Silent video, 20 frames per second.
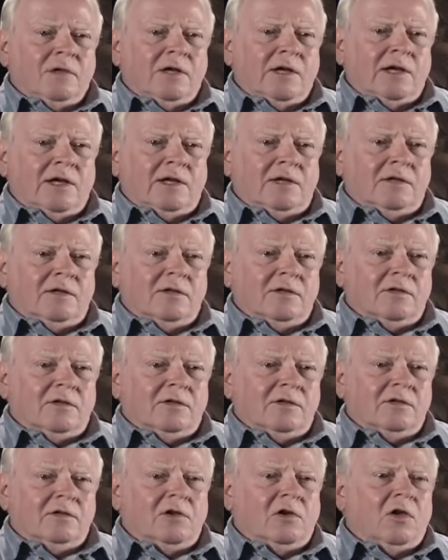and
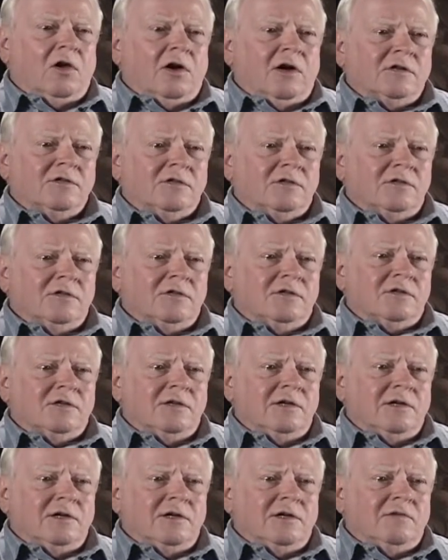the losses
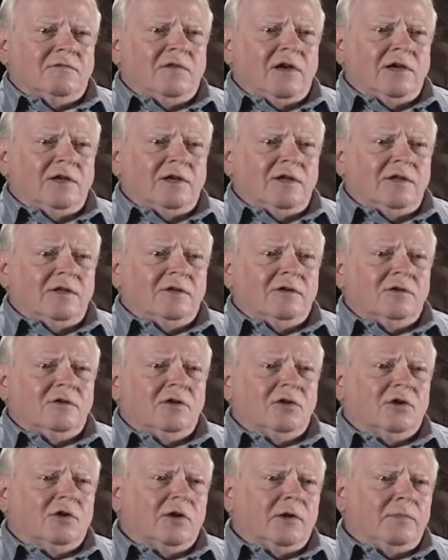in invading
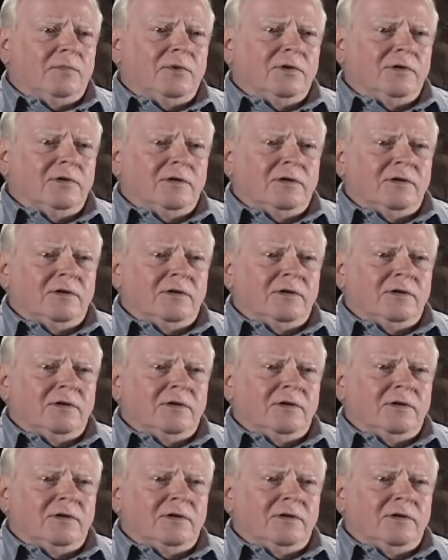Europe,